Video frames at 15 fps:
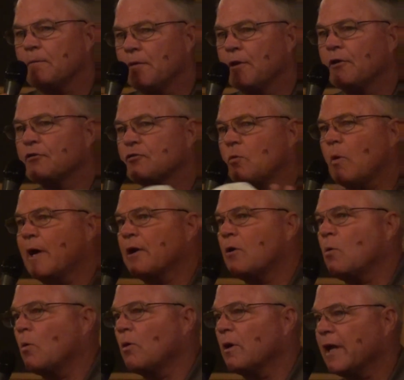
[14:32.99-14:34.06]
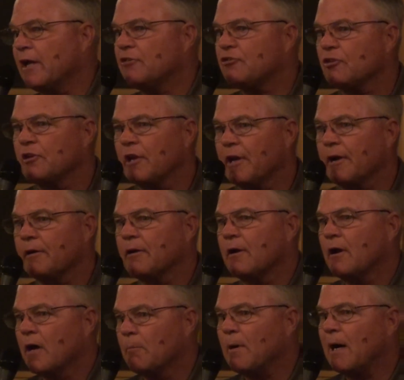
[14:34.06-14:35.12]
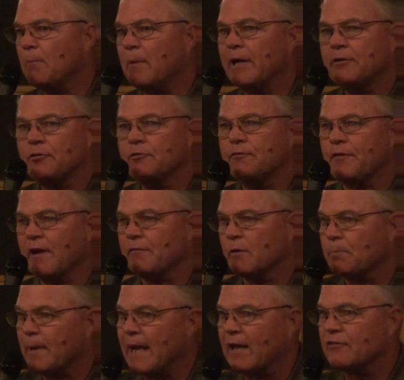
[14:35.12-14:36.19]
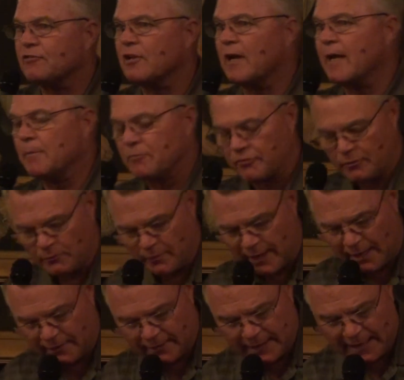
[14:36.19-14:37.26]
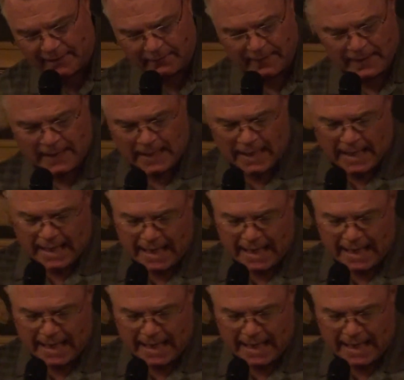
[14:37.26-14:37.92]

there's quite a correlation there about my two favorite pastimes, without a doubt.